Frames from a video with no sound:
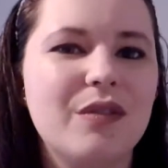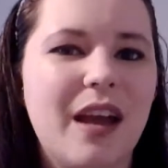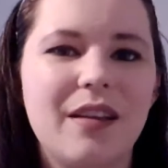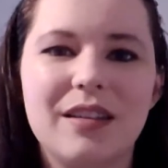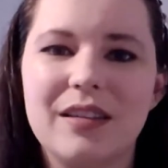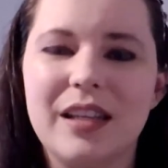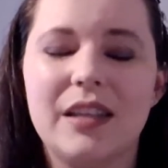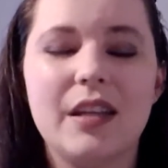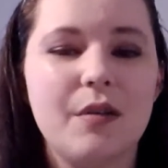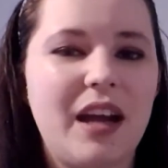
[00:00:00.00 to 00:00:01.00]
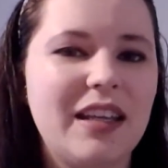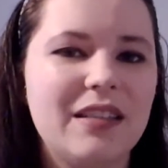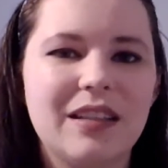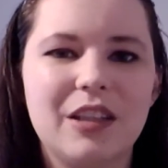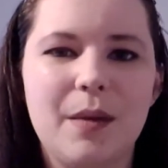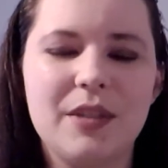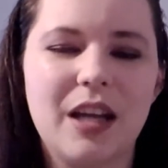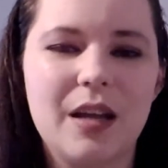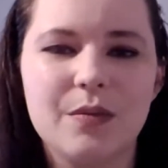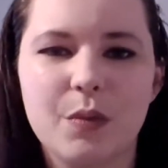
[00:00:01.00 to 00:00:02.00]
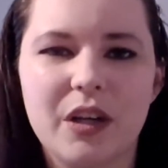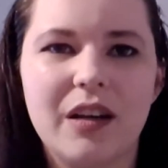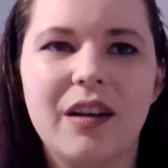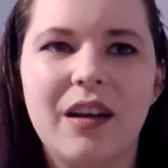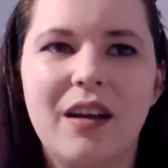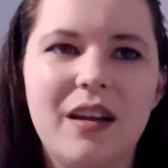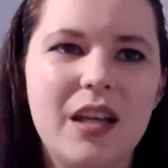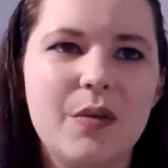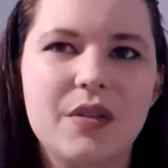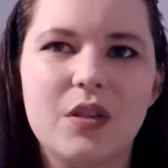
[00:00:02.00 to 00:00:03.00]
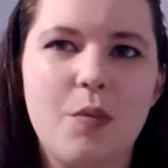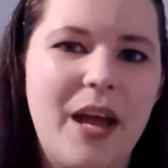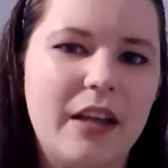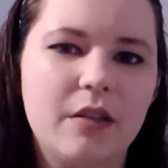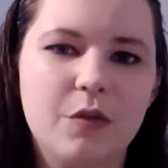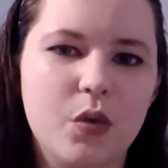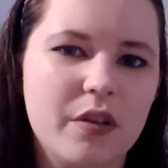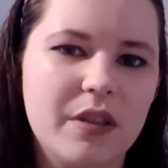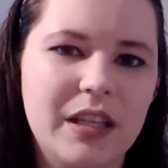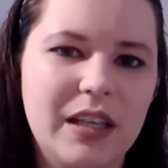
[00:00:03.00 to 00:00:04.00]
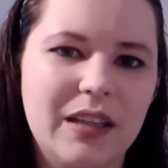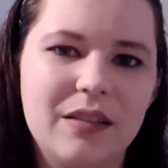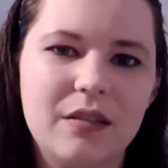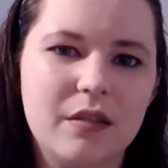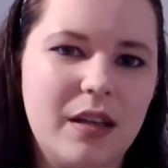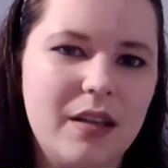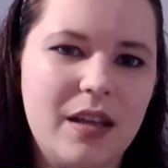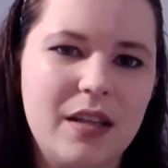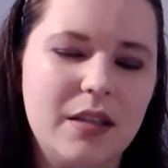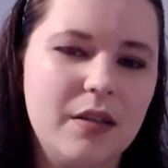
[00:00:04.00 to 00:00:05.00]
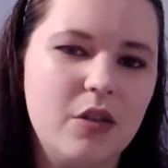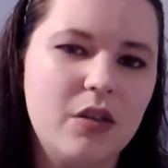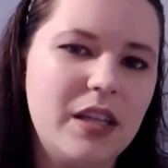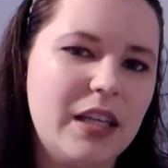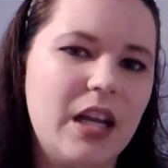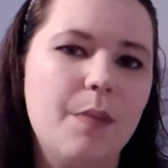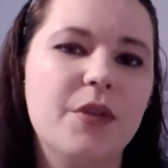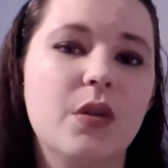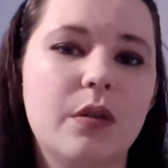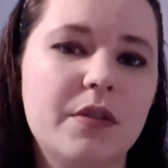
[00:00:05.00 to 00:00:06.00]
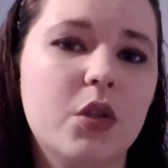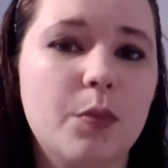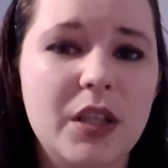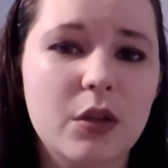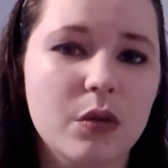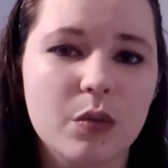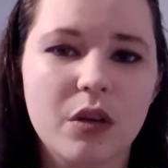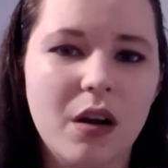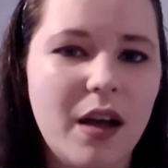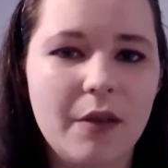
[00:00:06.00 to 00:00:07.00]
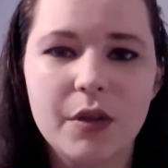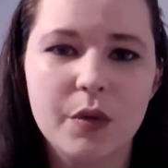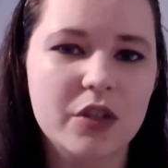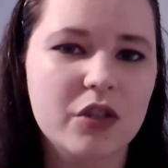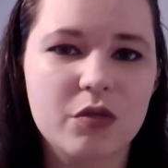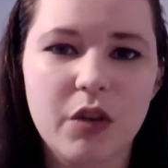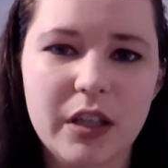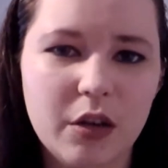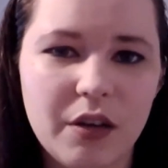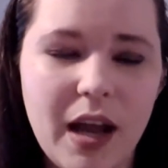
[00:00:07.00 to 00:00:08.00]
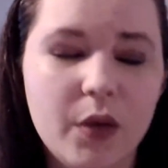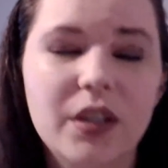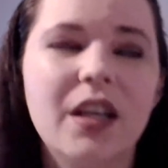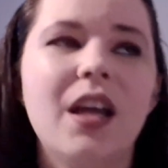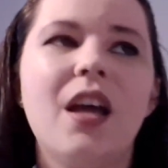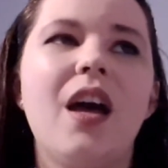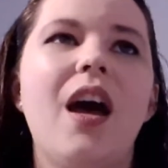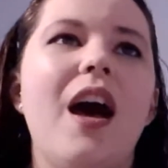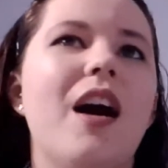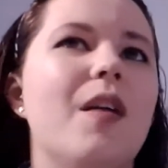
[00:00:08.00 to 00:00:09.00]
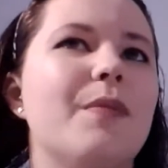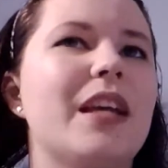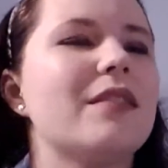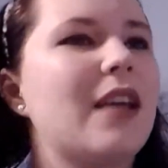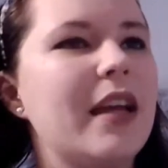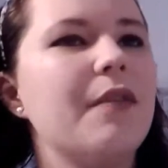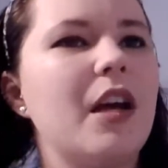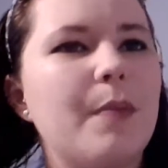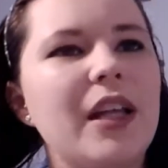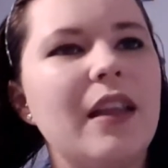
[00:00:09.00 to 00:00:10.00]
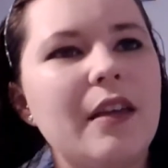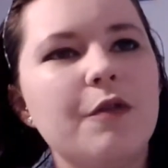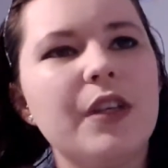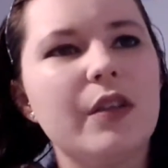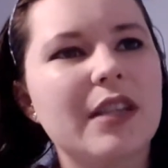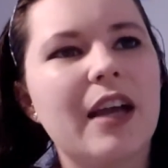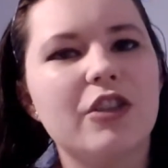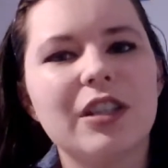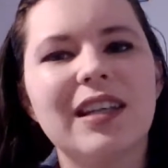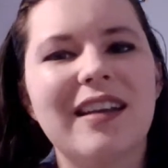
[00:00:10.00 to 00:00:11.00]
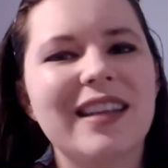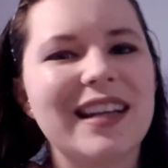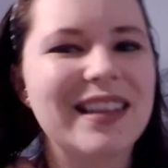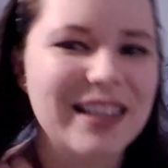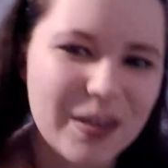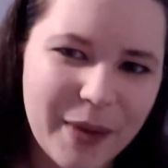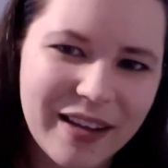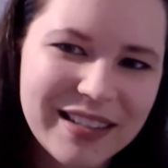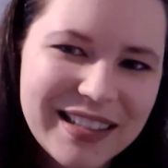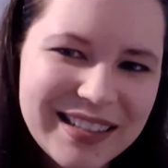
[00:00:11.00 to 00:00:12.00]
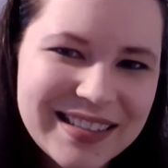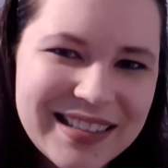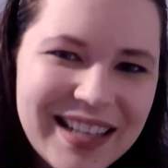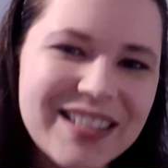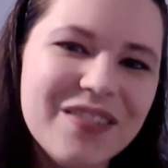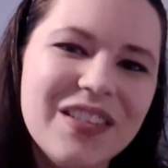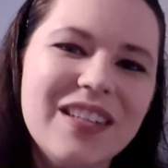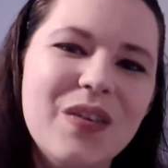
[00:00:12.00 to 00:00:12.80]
I can't tell you how many times where it was so back and forth. Like, it looked like an episode of Scooby-Doo where everyone's just running around. That's kind of how my life feels, actually, now that I think about it. It's kind of